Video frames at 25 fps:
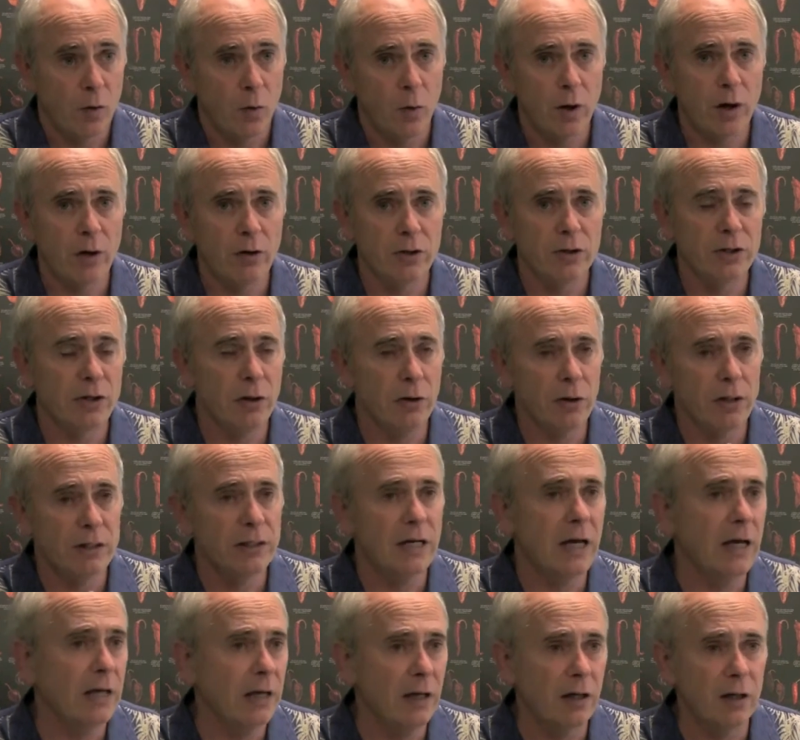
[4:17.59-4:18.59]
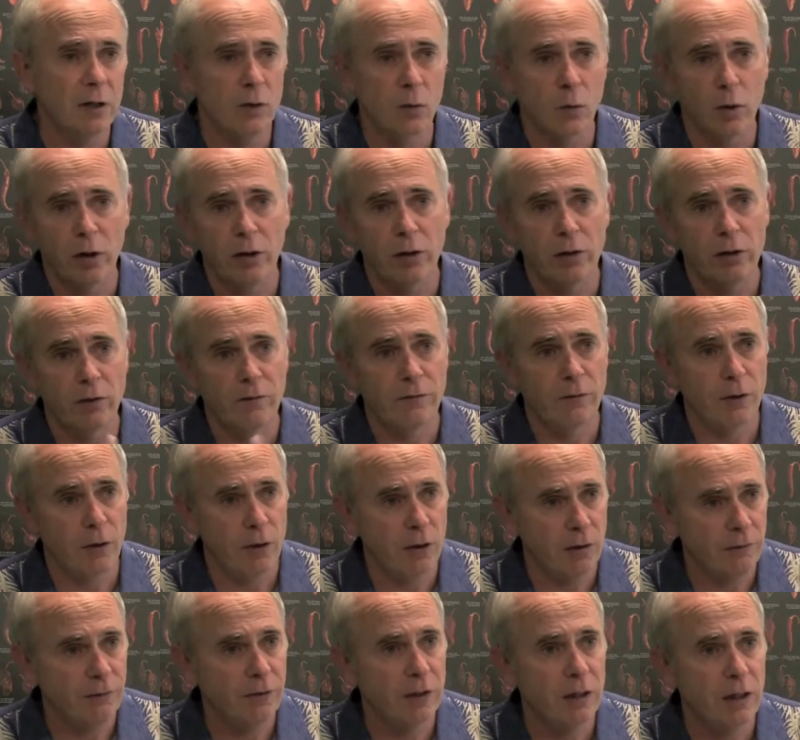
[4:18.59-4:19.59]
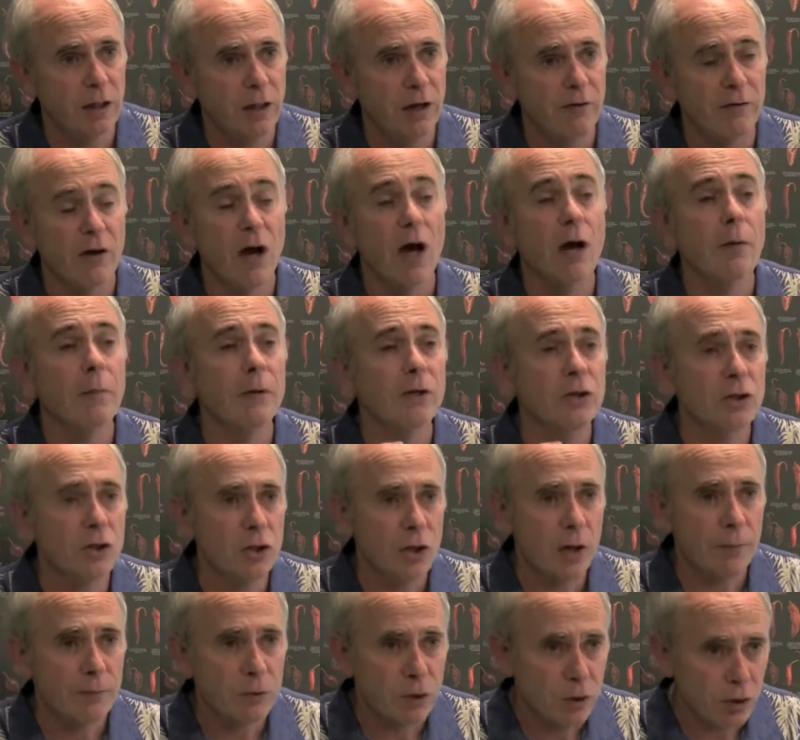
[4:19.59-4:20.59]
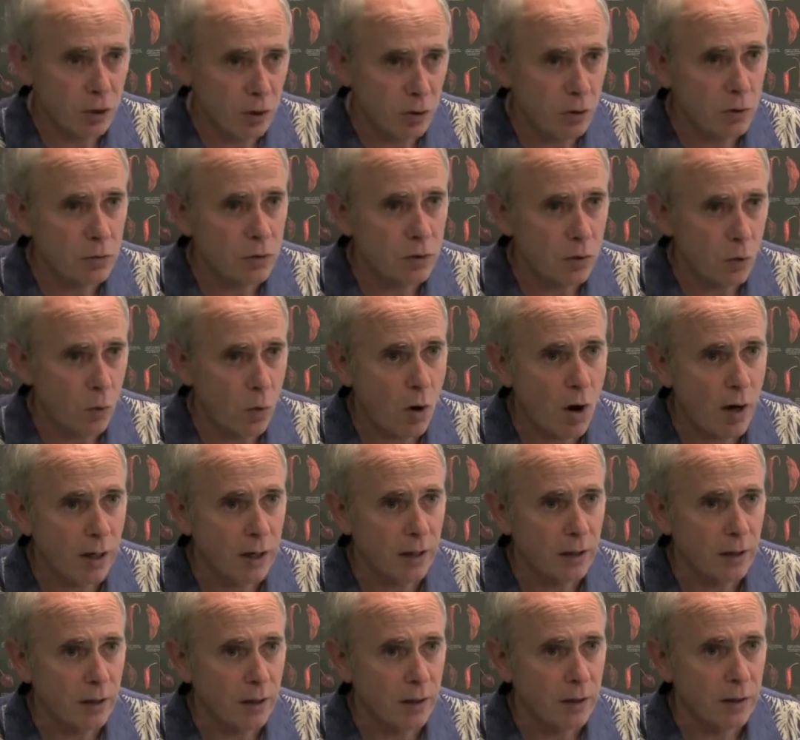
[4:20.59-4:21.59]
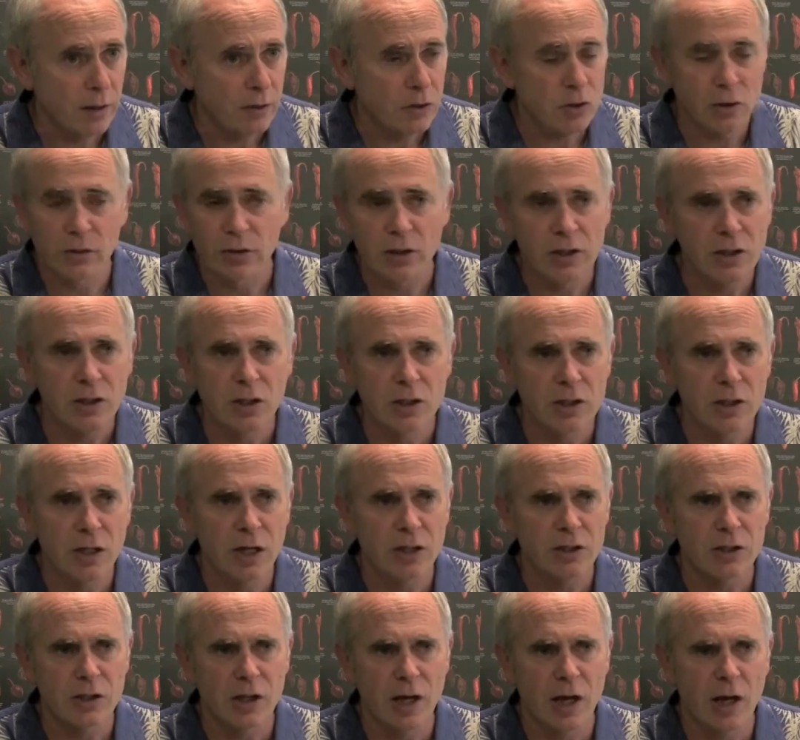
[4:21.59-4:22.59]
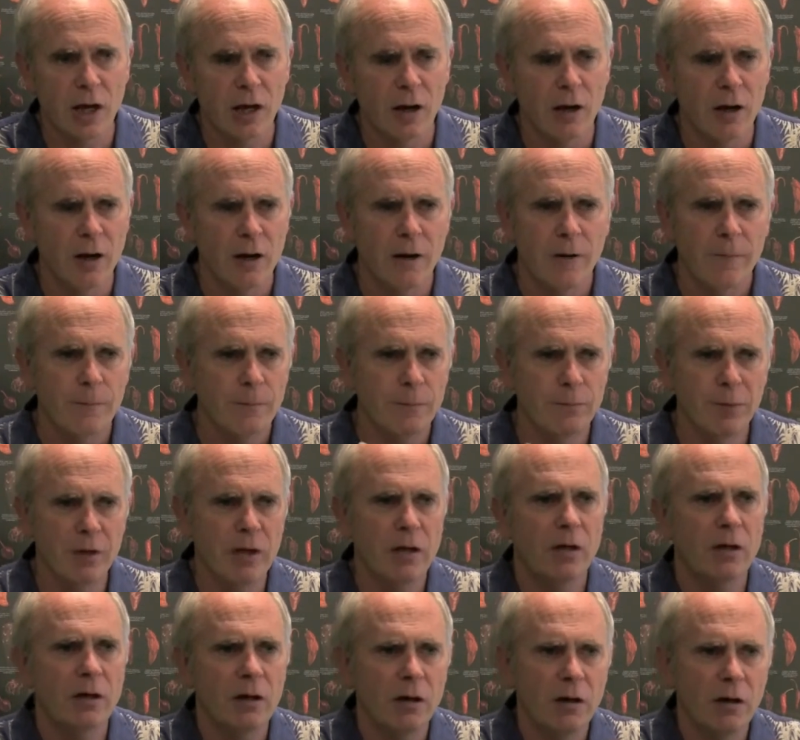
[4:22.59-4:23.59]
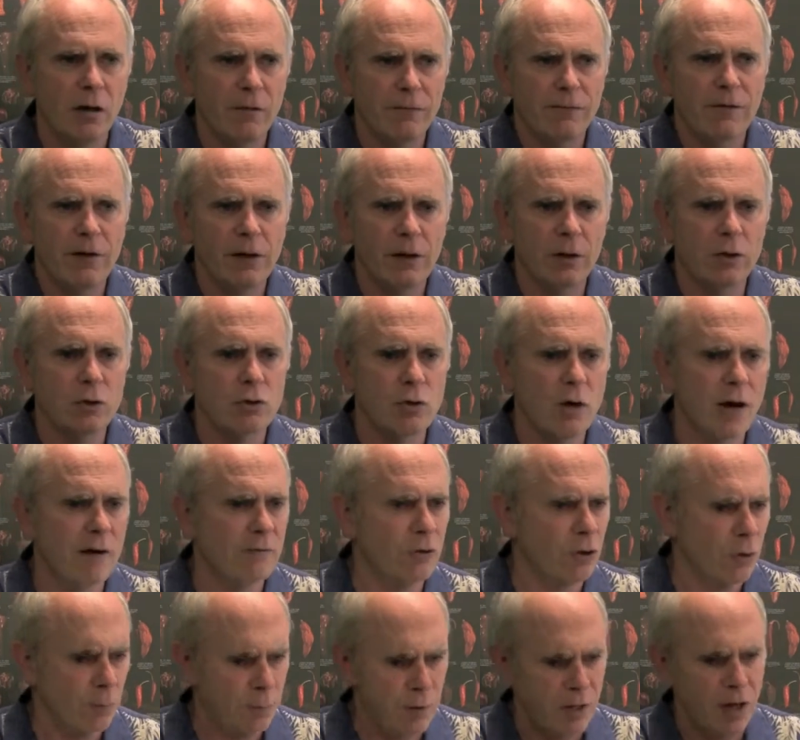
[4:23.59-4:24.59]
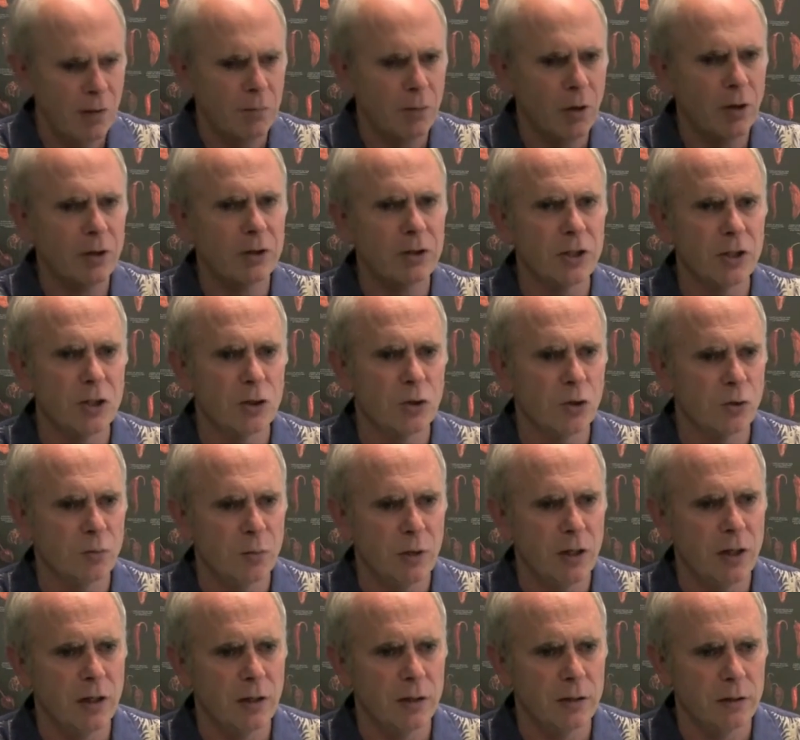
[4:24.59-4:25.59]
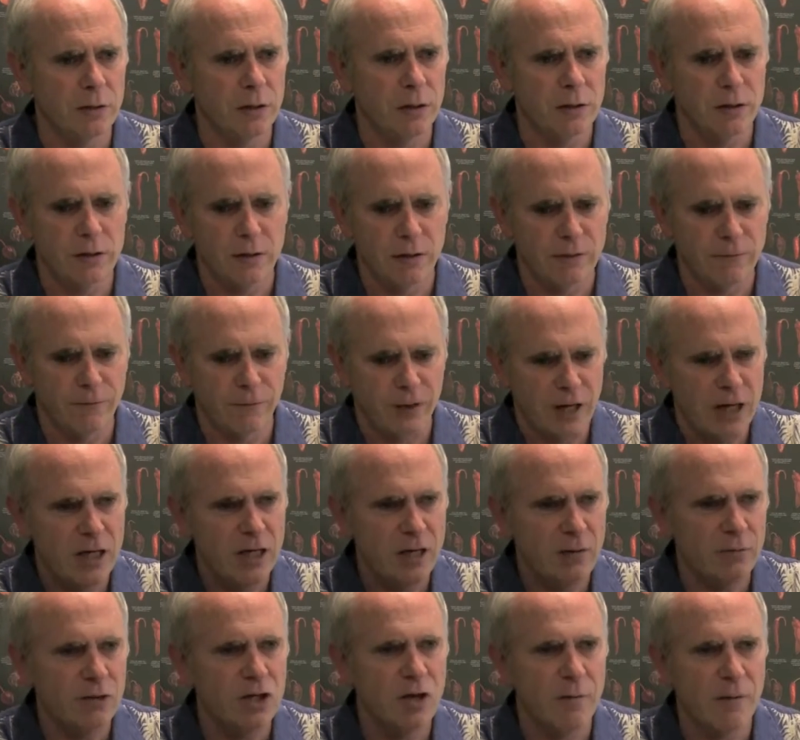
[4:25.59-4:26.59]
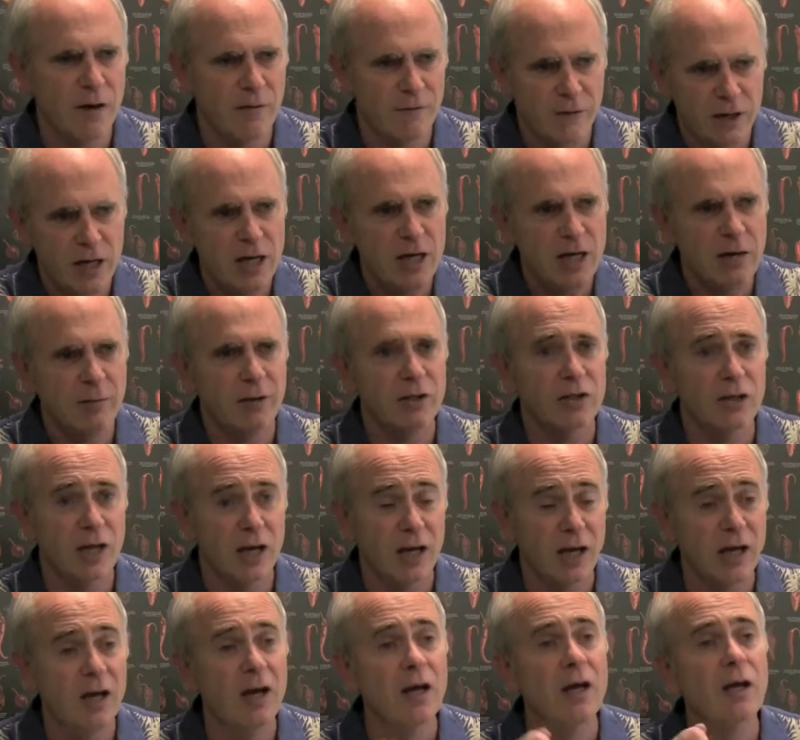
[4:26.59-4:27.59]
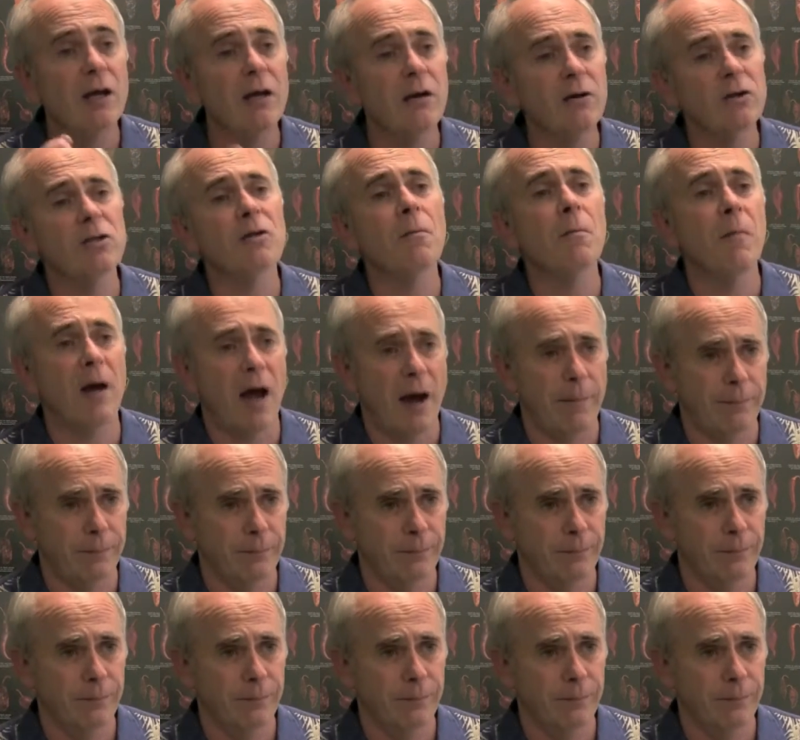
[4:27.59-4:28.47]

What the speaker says: Where is there a dead end? Where you fall off a cliff? It's up to you to walk it. So this is not saying be a fellow traveler, be a Marxist with me and freedom, freedom. It's saying here's a map.